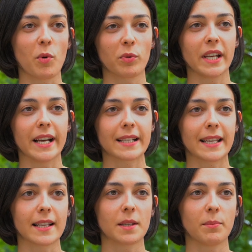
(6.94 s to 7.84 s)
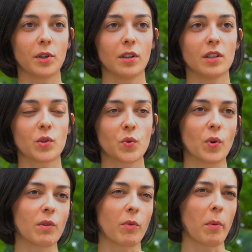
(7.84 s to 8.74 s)
remotely accessible
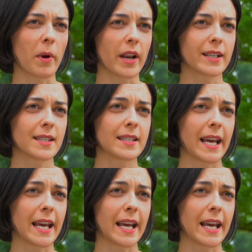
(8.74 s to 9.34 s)
swarm robotics